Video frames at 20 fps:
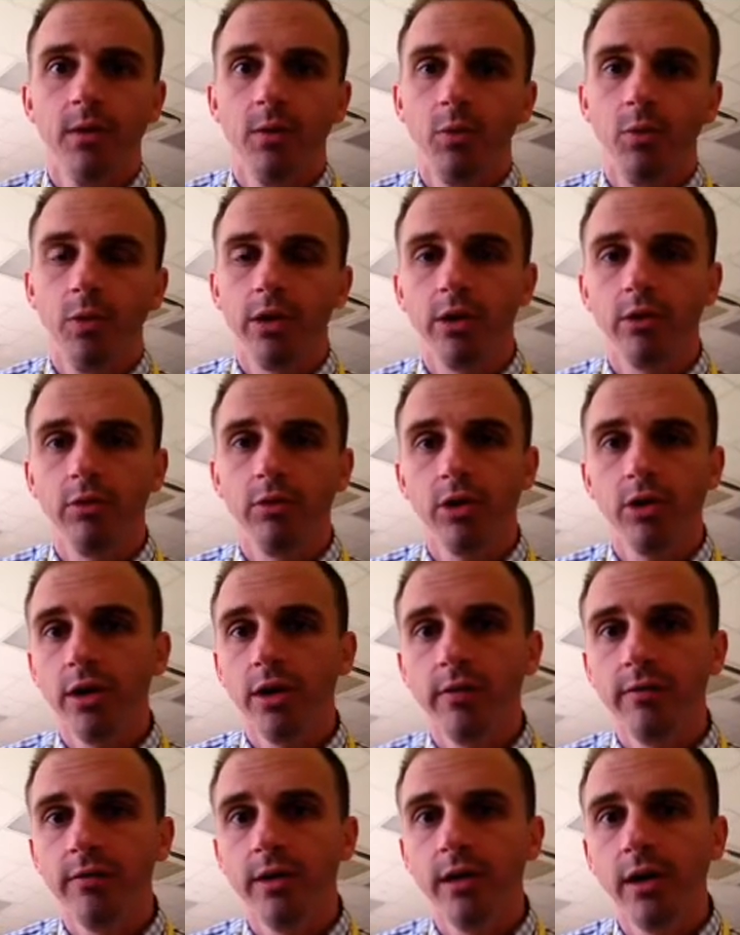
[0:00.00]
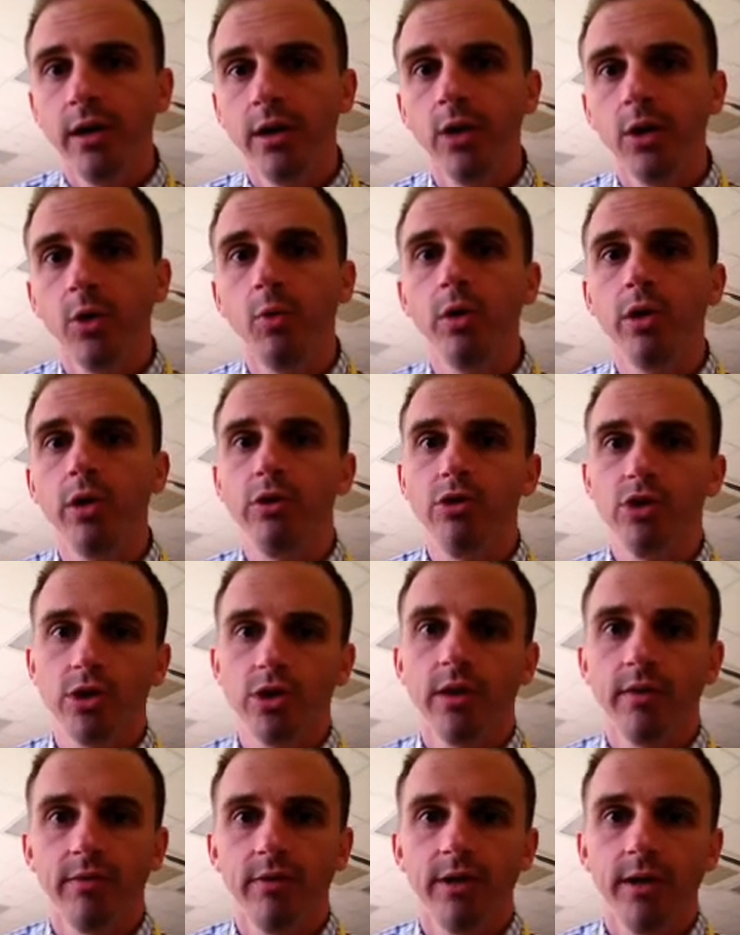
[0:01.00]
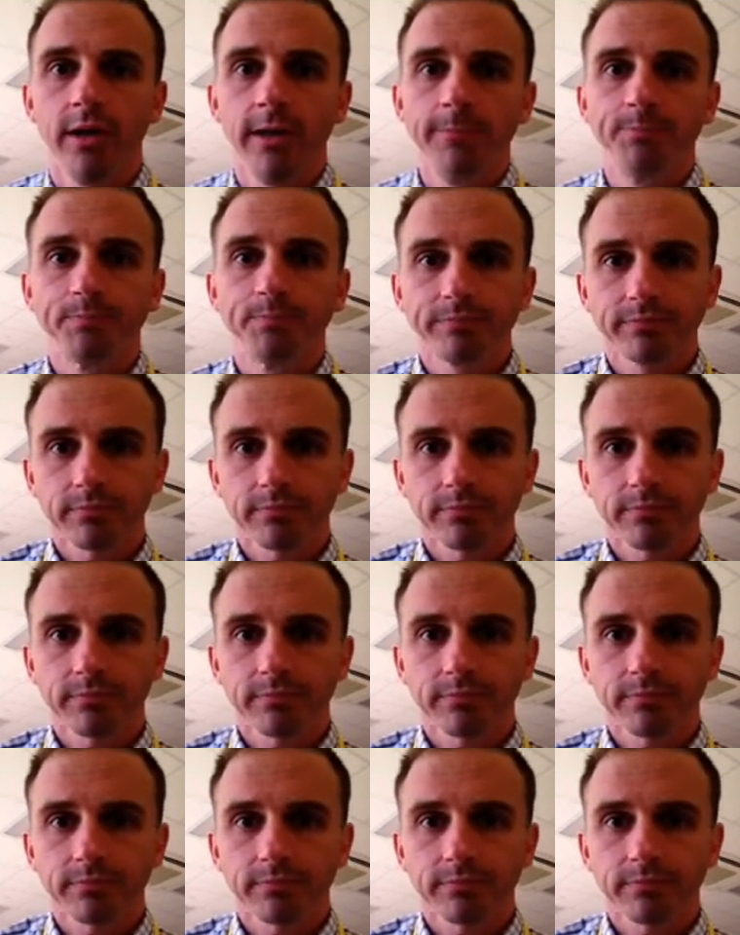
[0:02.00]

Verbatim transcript: what you could have done or what you should have done